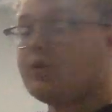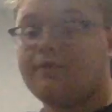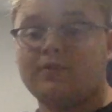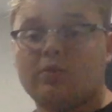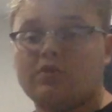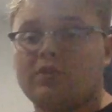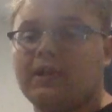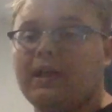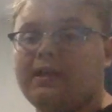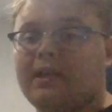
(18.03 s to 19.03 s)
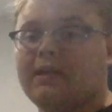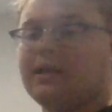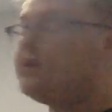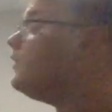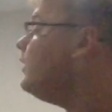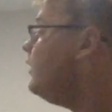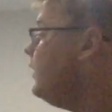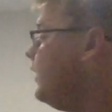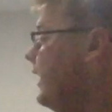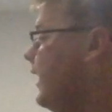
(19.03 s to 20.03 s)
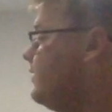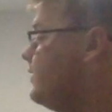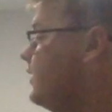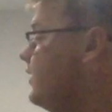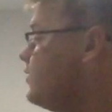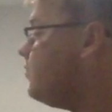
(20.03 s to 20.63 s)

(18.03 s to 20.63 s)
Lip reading: of 298 Kelvin and an initial